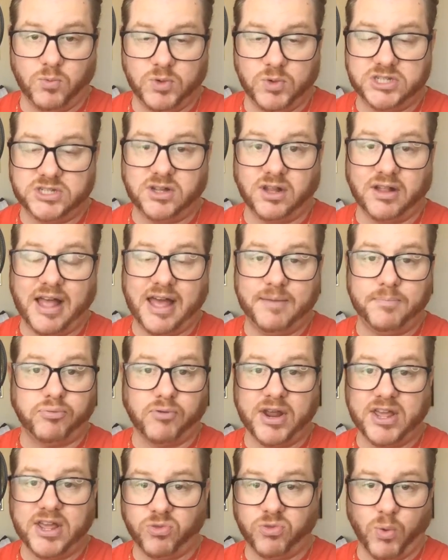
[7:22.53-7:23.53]
We still had
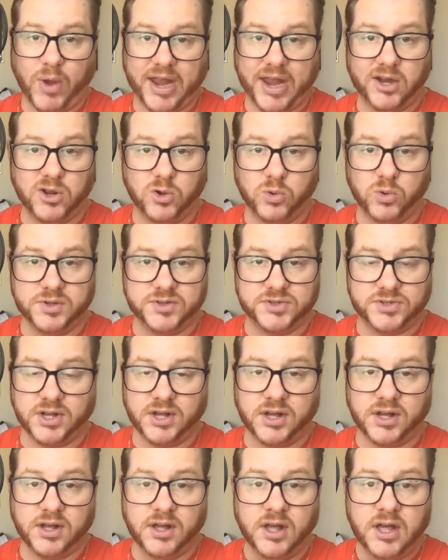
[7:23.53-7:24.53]
Braithwaite, who was
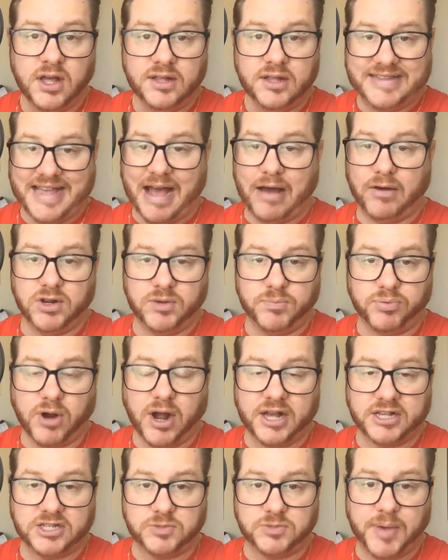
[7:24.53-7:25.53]
a touted
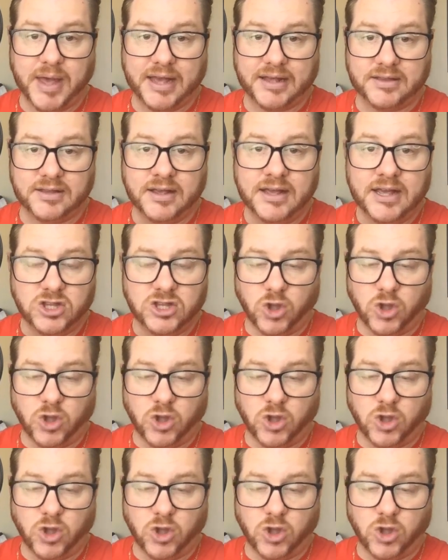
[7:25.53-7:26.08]
prospect.